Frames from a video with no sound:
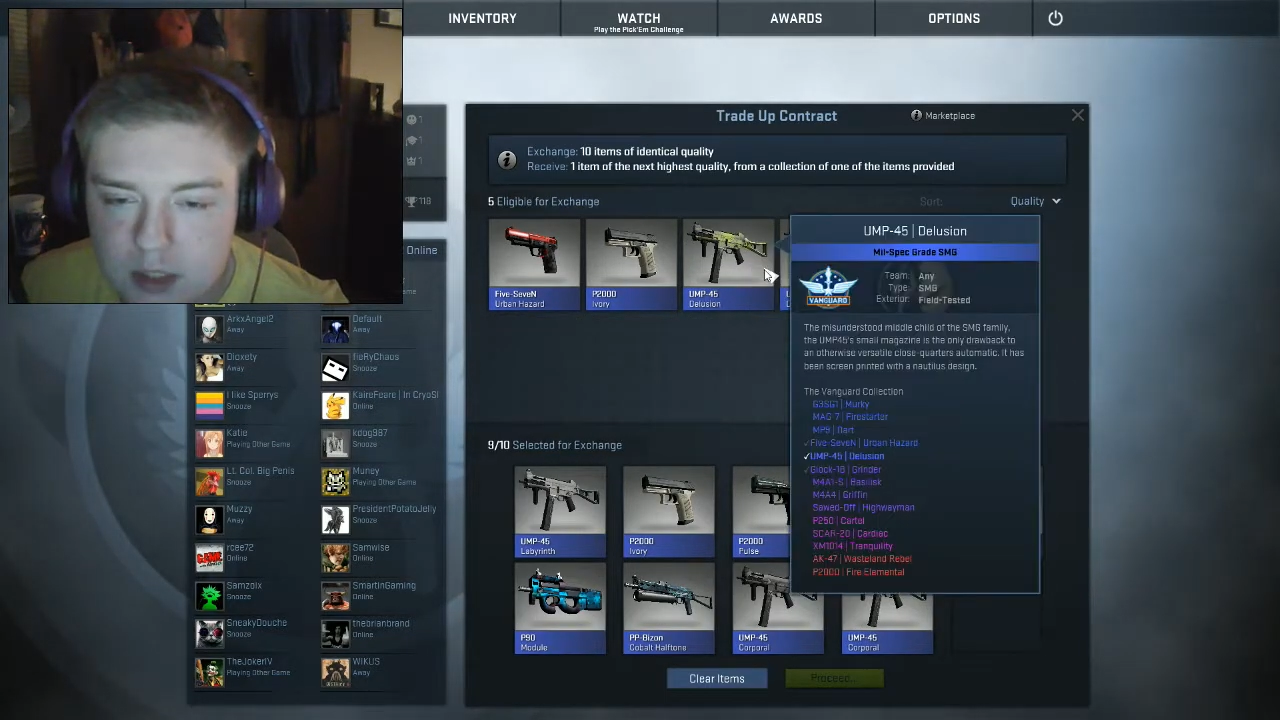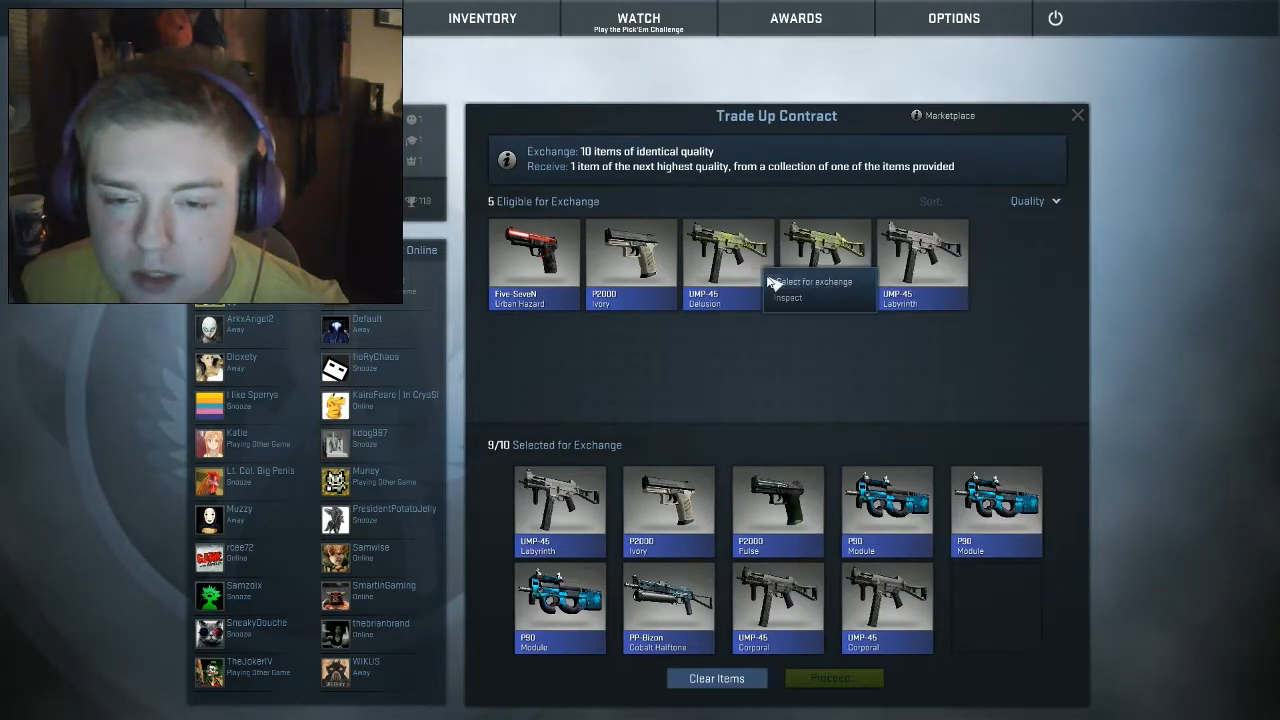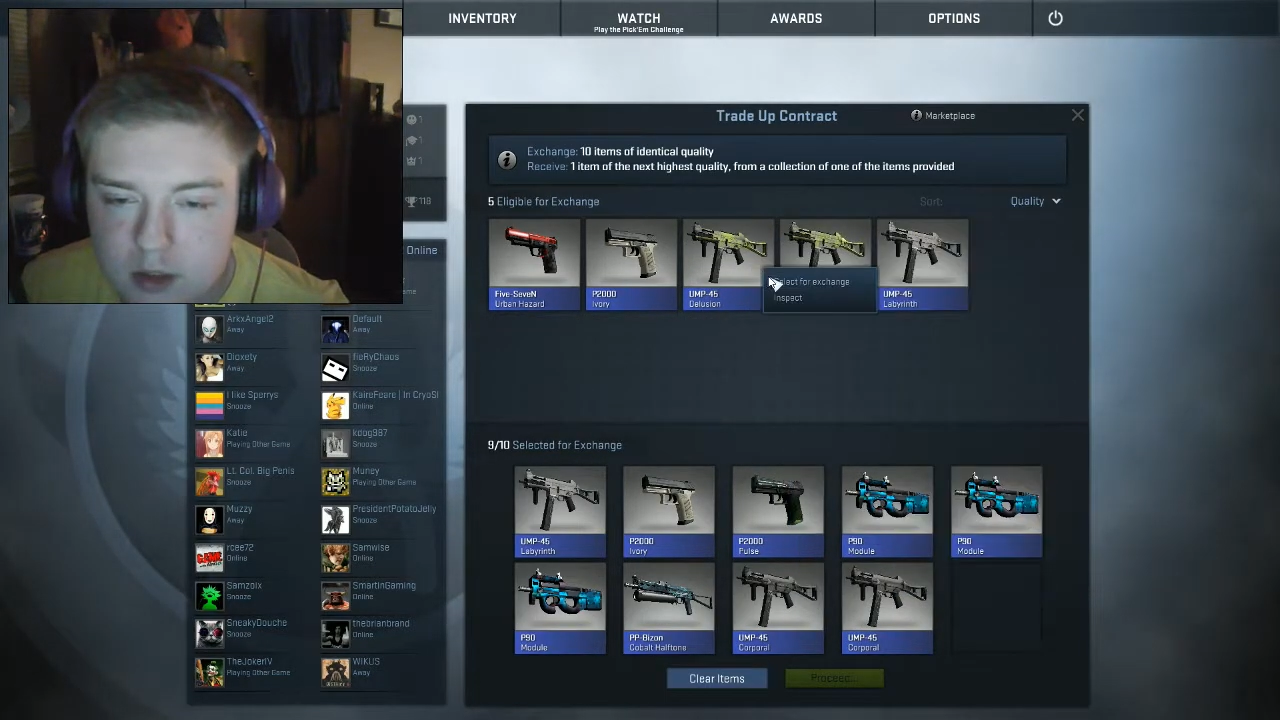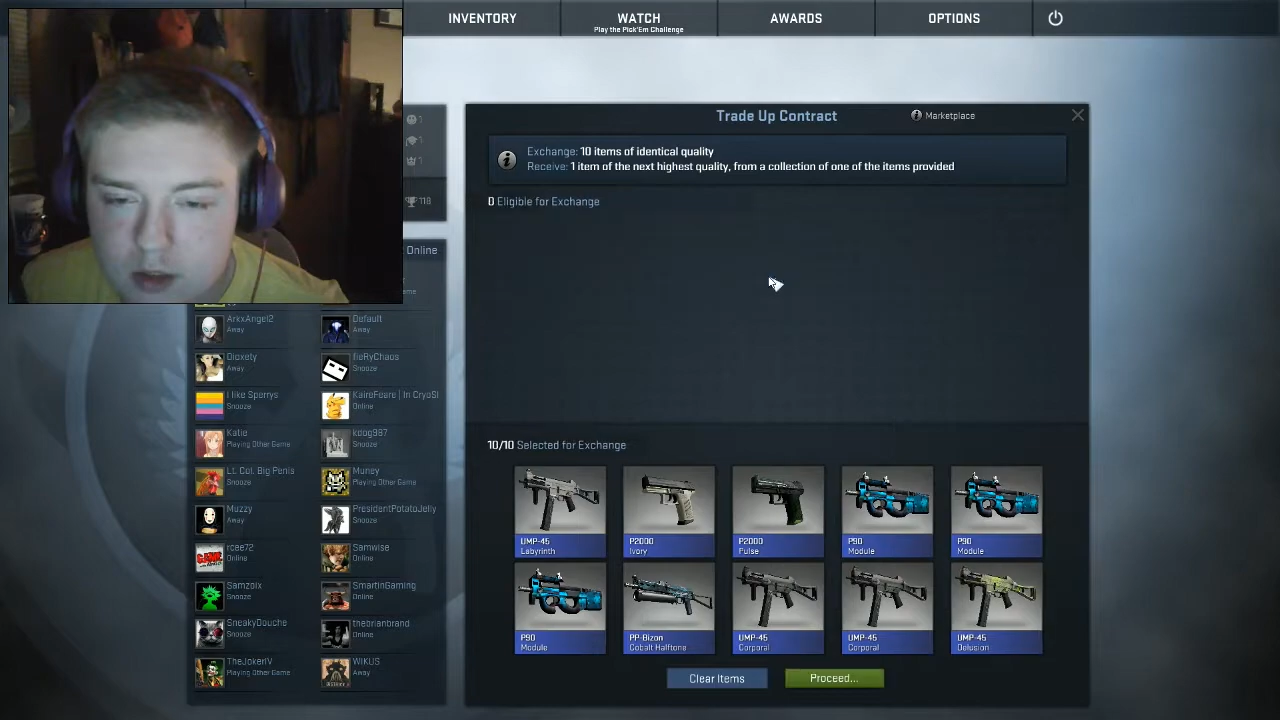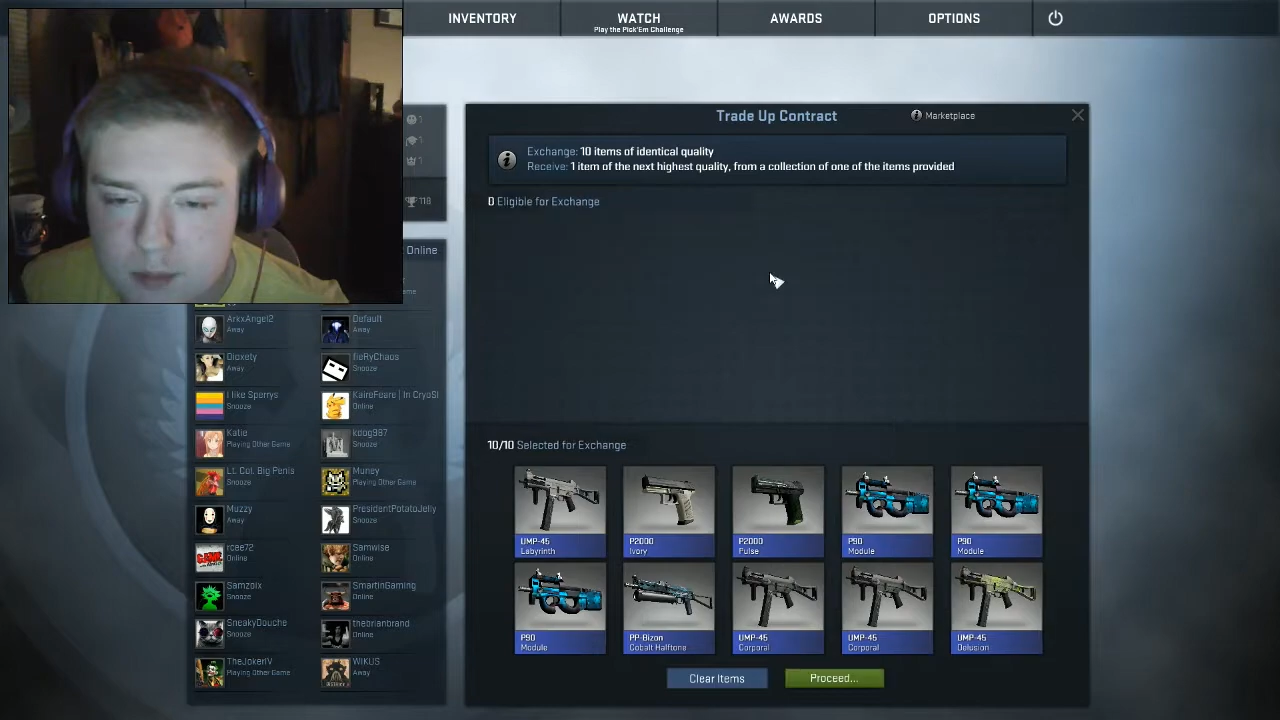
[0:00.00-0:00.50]

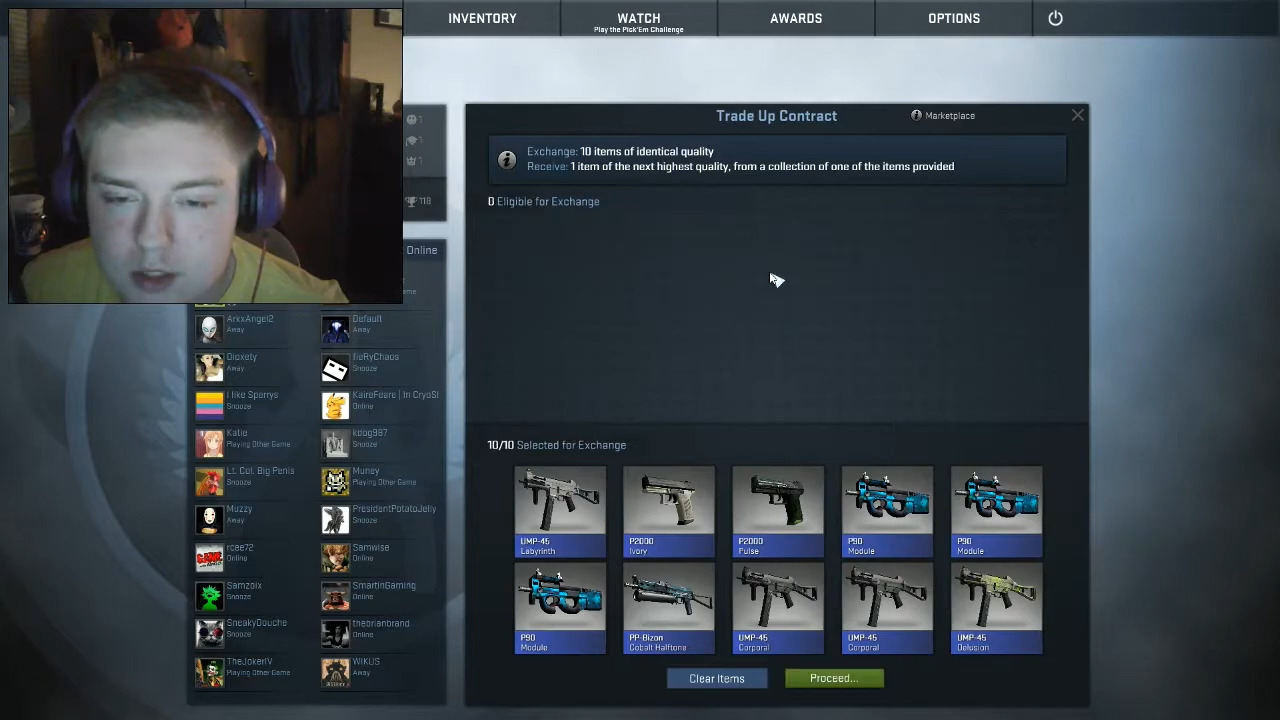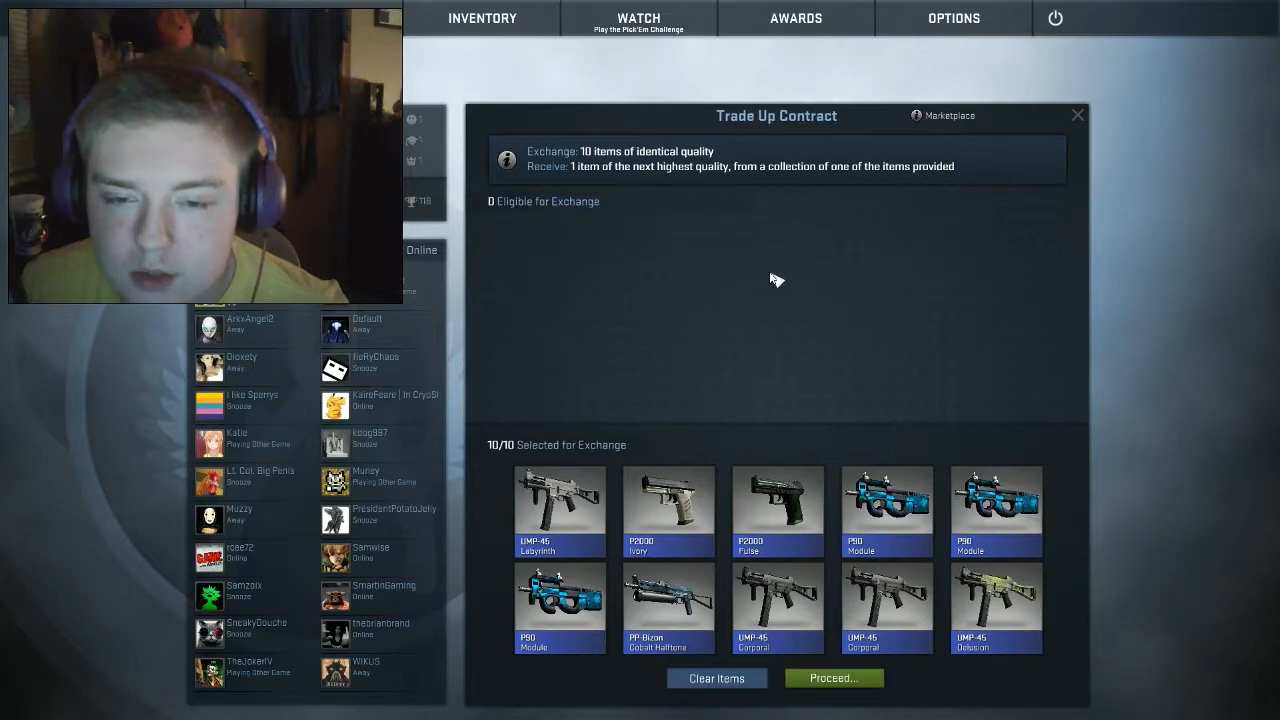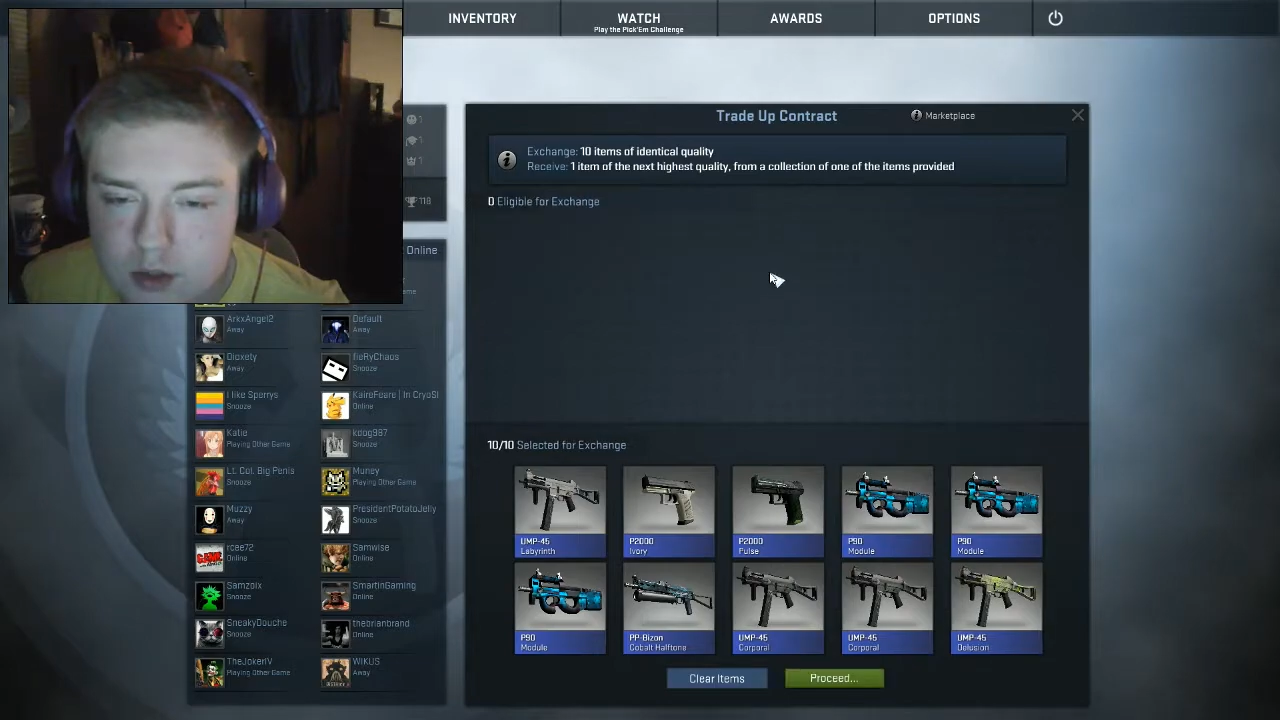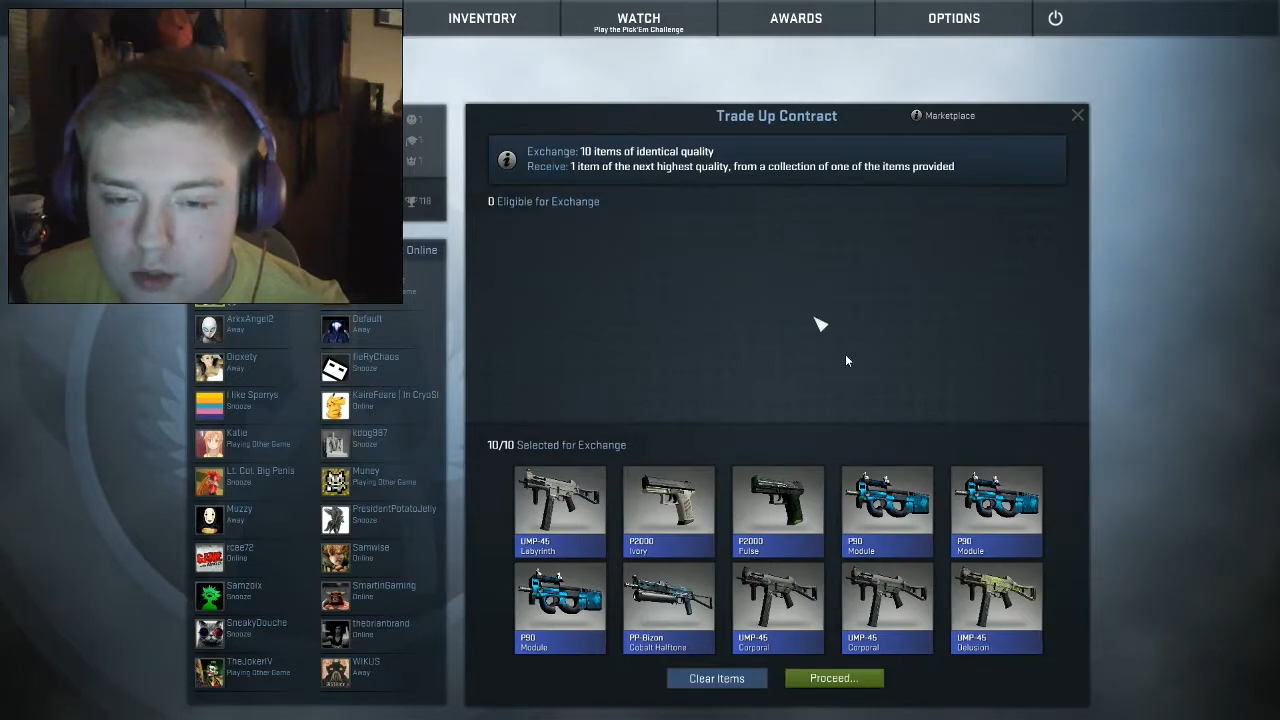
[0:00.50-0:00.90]
special.